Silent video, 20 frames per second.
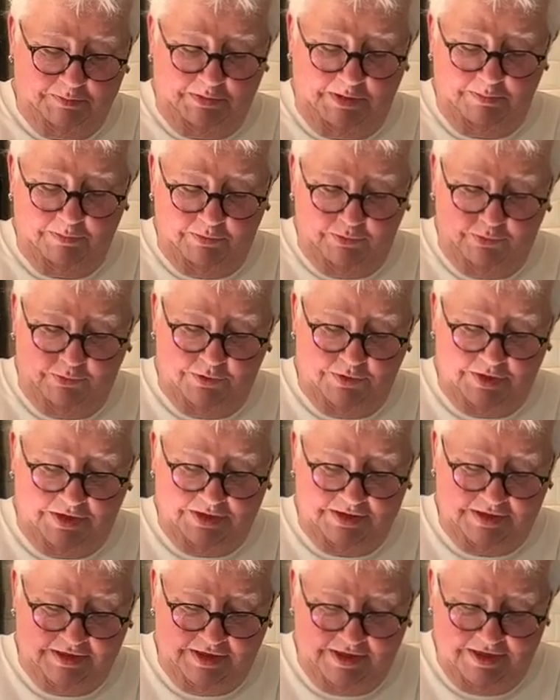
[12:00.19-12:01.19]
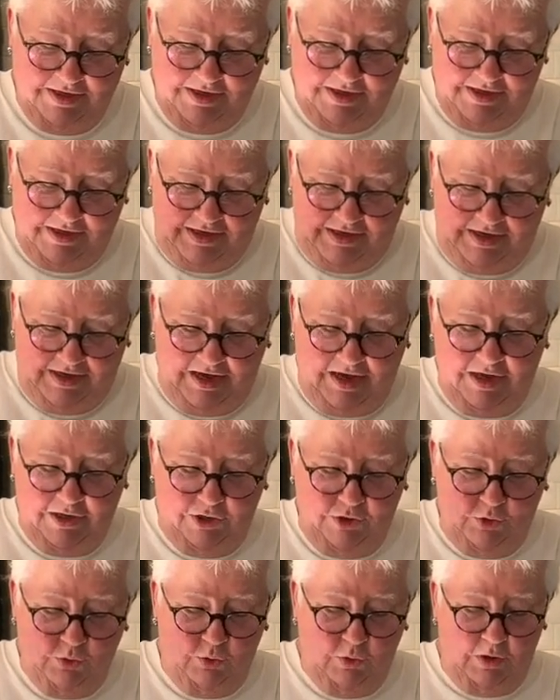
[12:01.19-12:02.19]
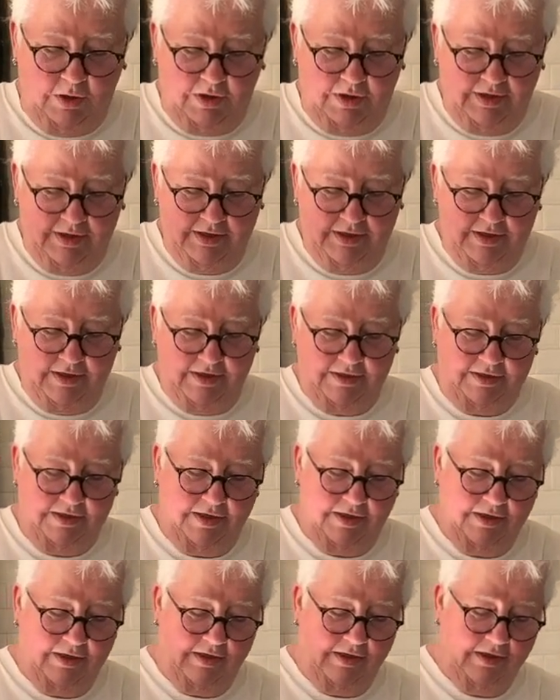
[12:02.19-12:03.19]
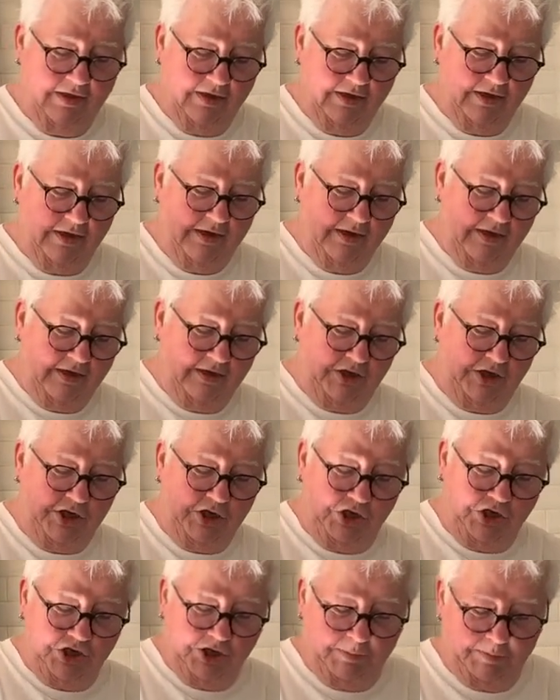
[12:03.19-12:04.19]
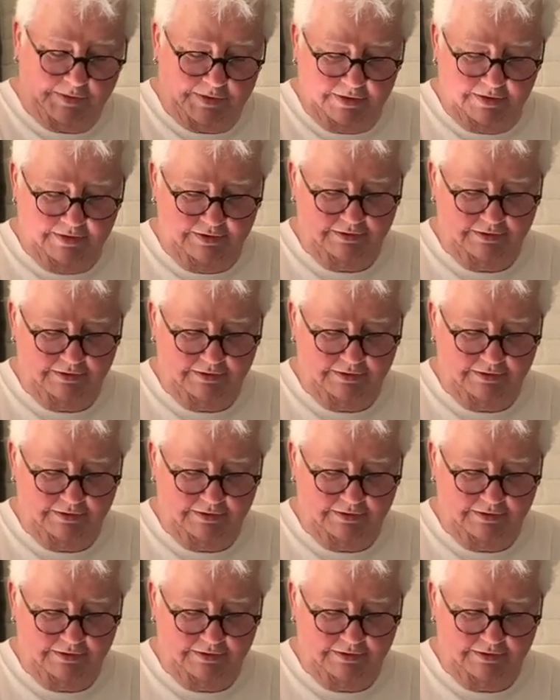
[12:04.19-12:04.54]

people who thinks that Angola is in Egypt.